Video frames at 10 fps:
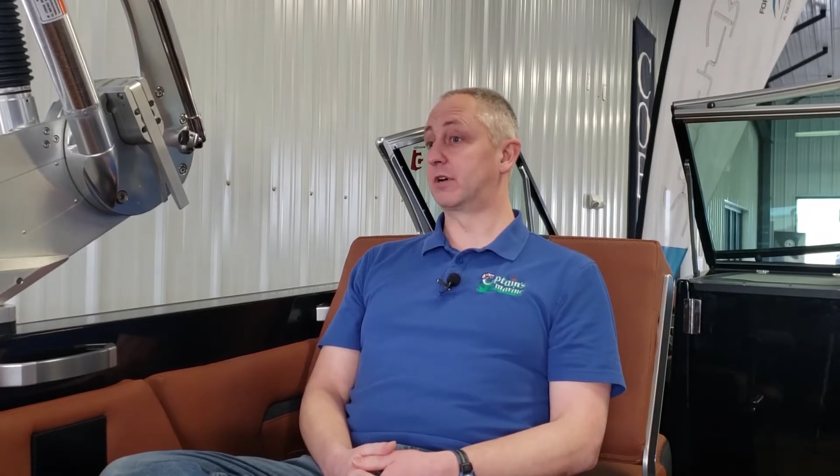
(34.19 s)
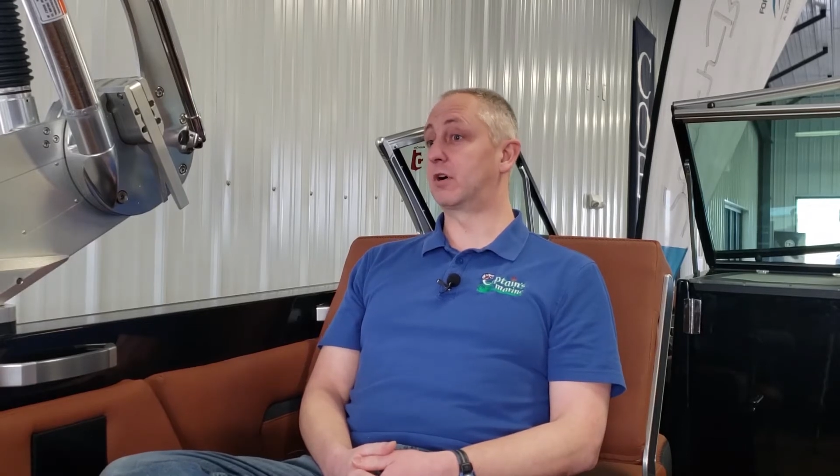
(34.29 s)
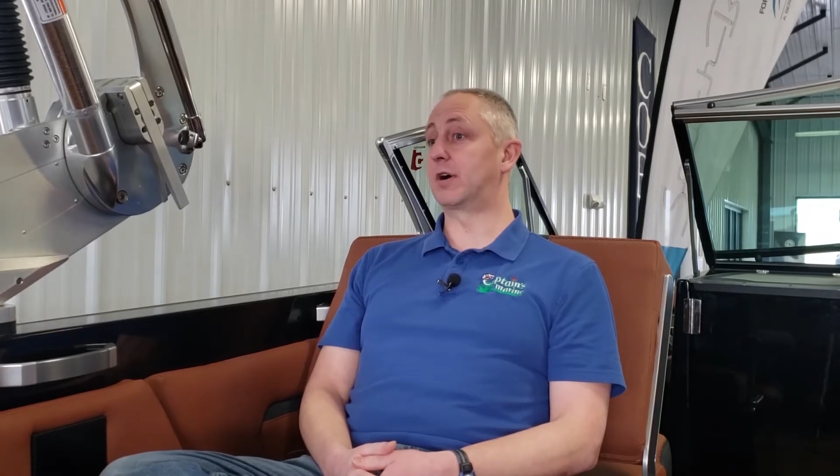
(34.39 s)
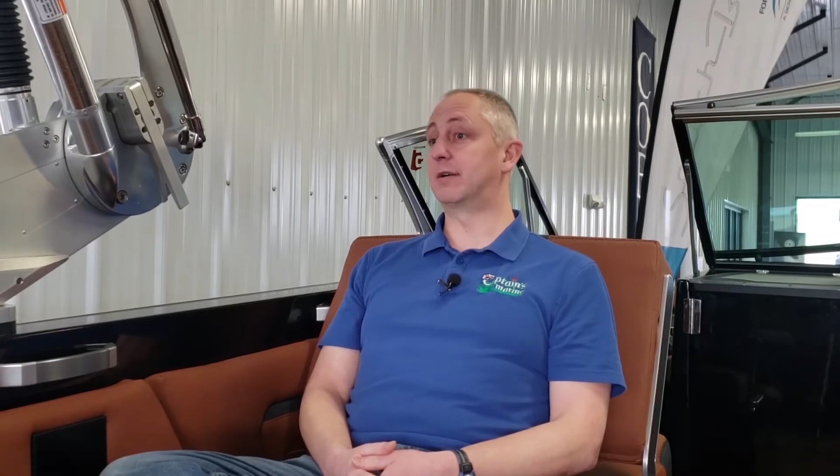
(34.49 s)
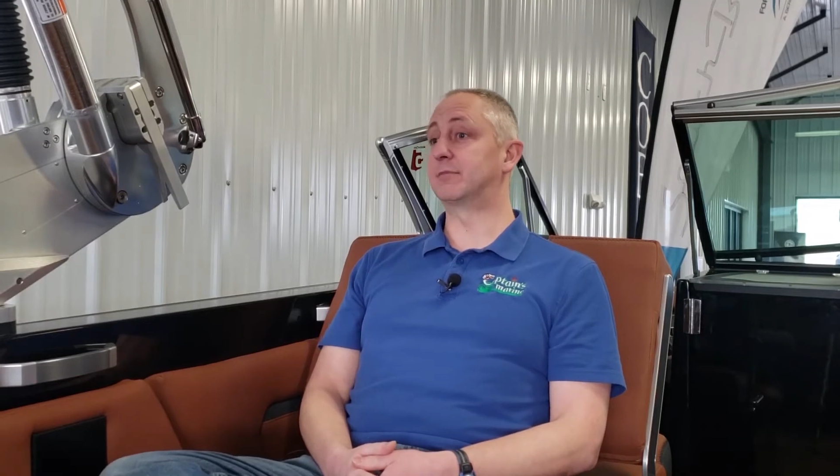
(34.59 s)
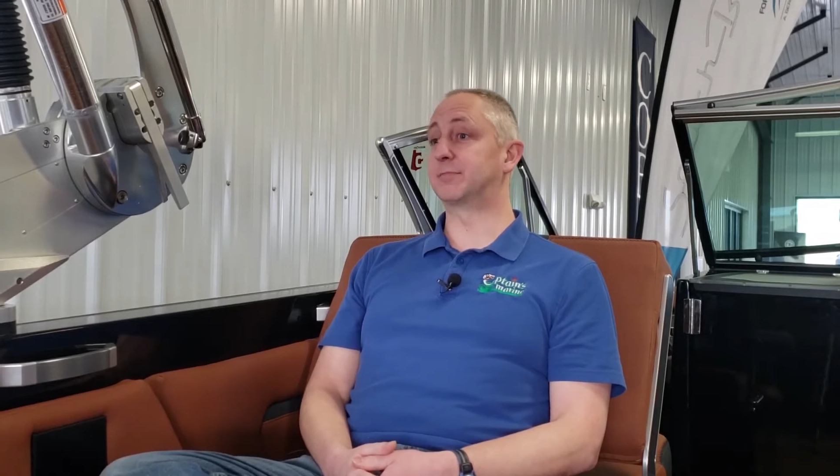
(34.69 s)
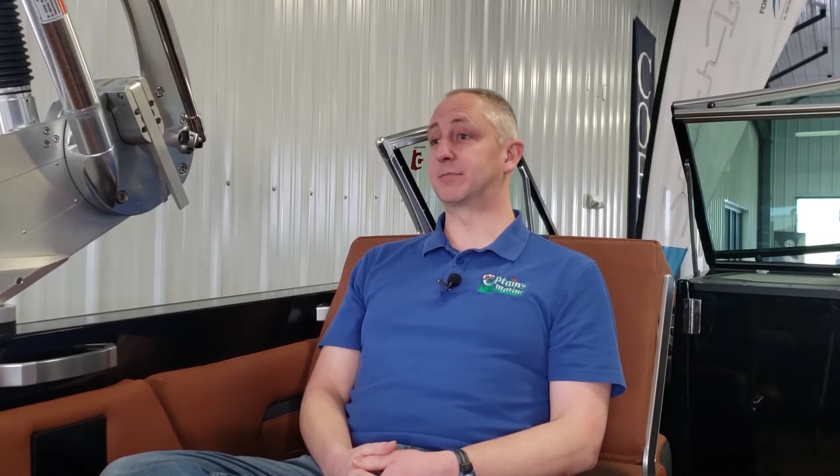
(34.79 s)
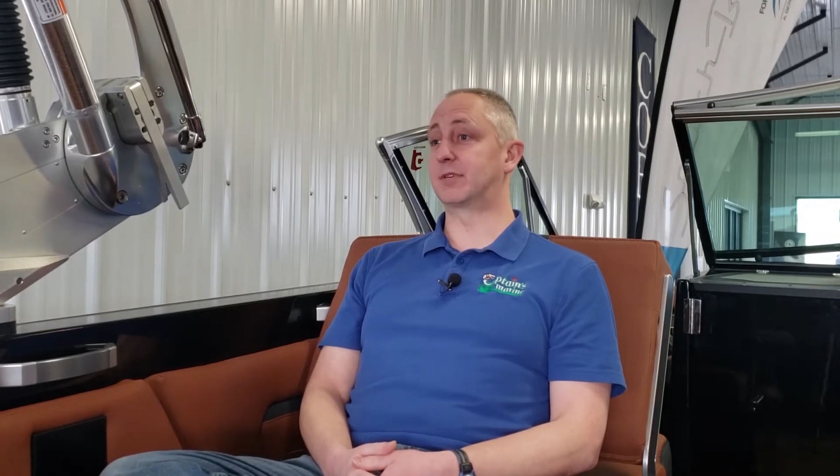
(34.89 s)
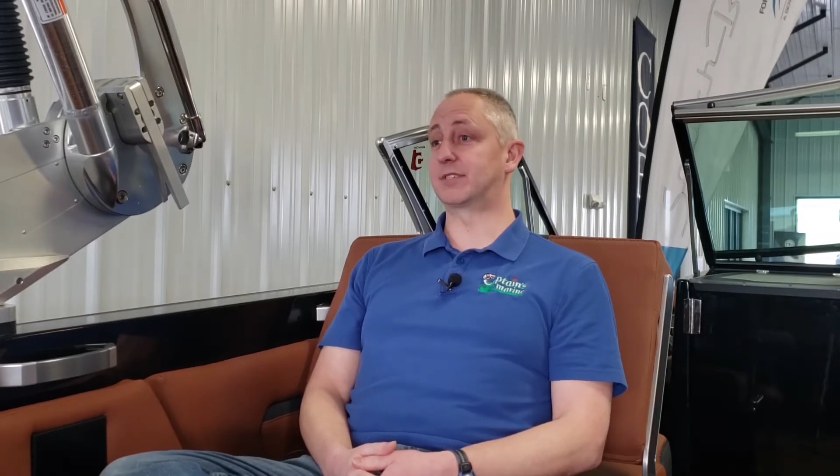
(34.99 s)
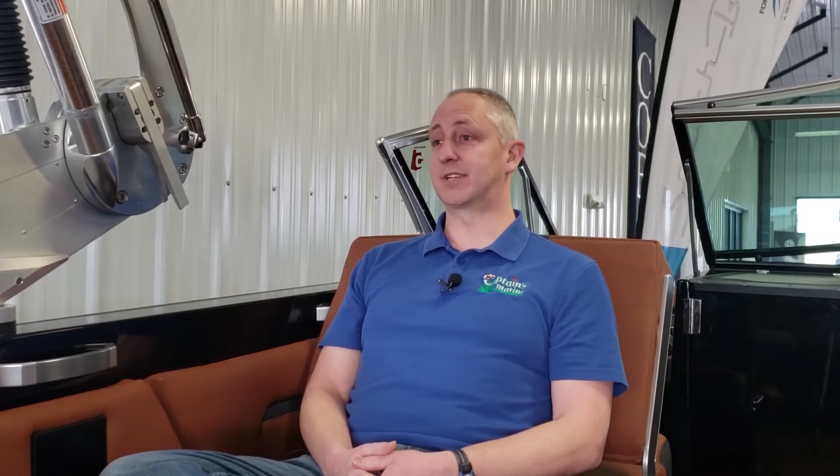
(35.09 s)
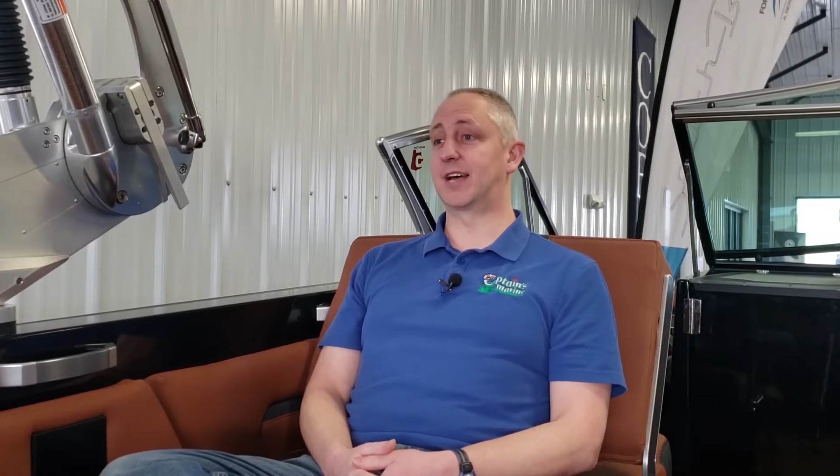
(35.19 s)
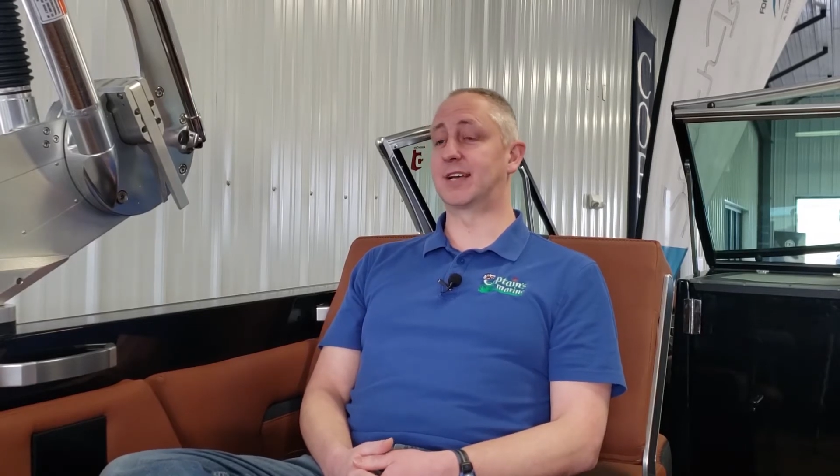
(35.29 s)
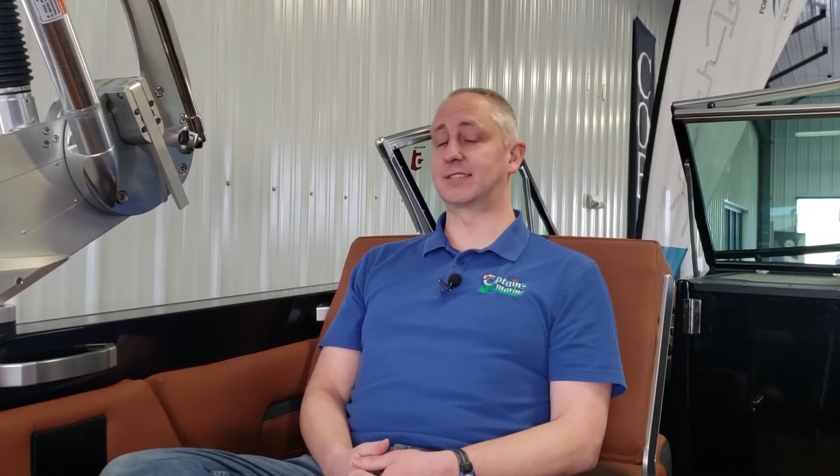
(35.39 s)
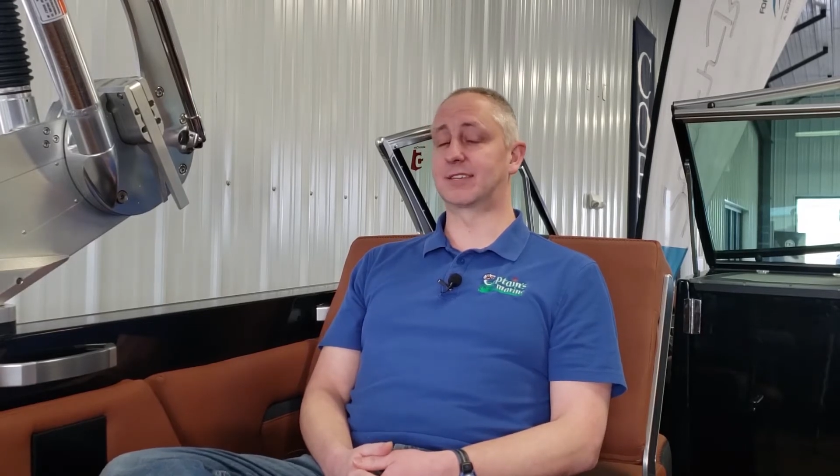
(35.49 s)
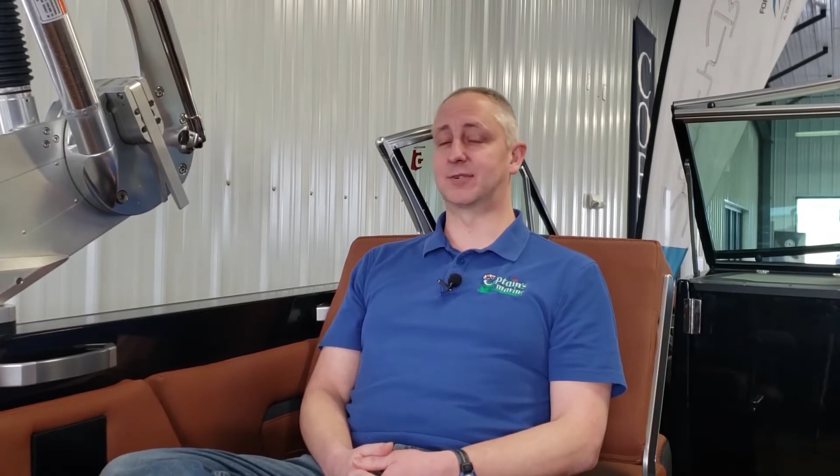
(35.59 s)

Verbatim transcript: Oh, I'm supposed to ask the